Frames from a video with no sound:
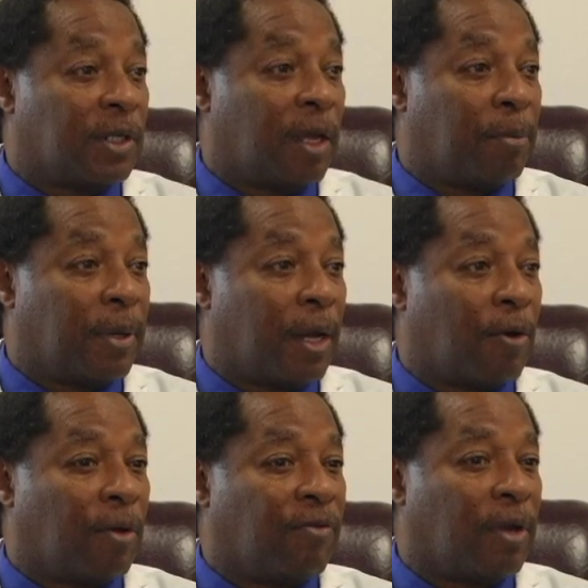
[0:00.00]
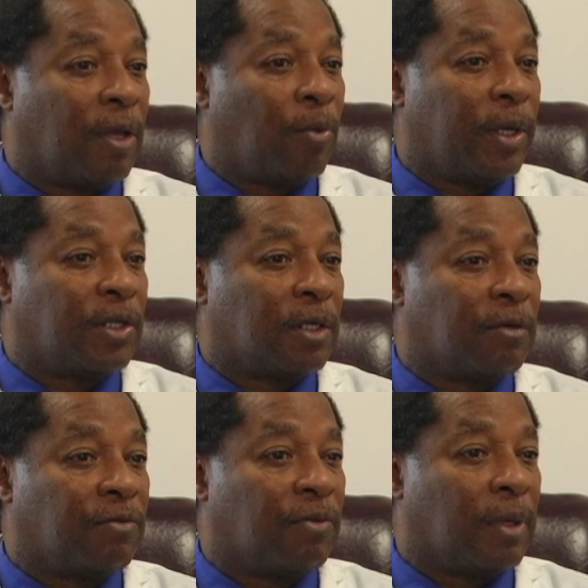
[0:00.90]
step in our evaluation
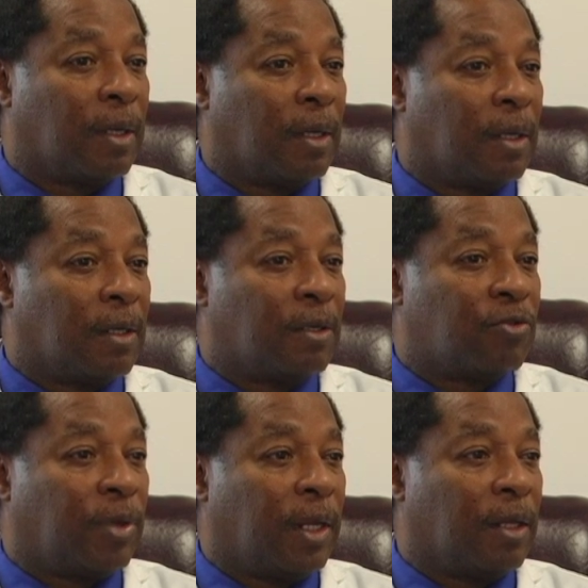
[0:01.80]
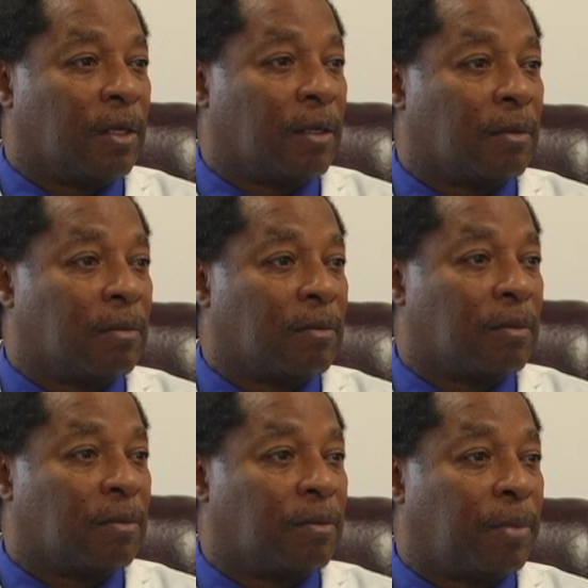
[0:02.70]
of treating the
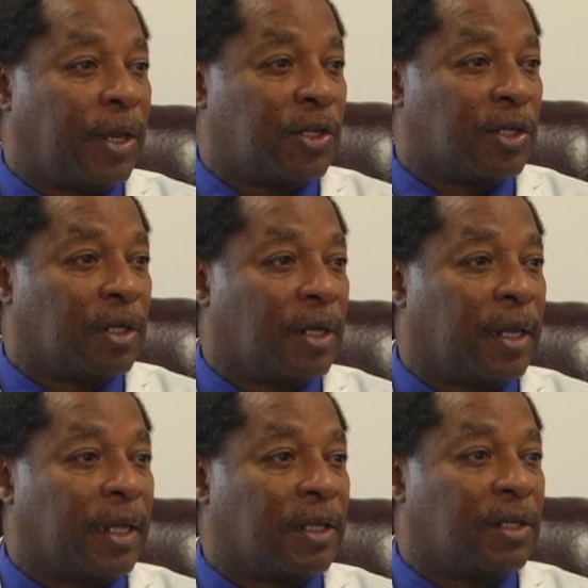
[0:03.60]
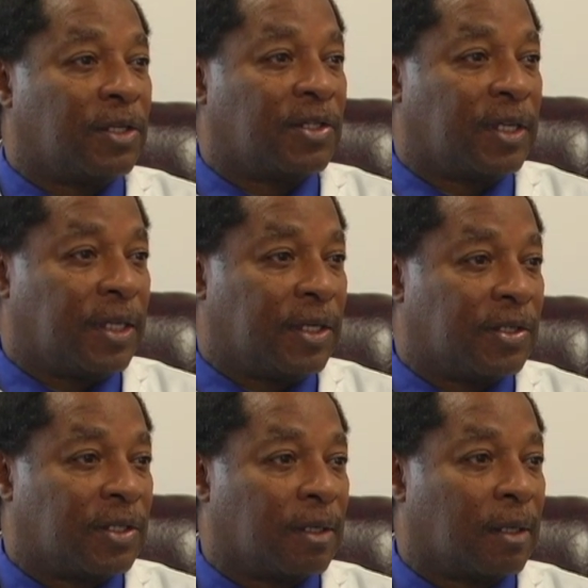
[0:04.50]
patient and not the
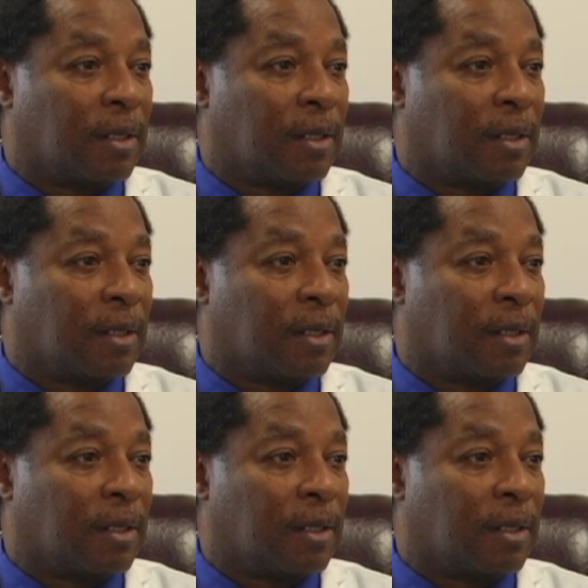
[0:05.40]
disease.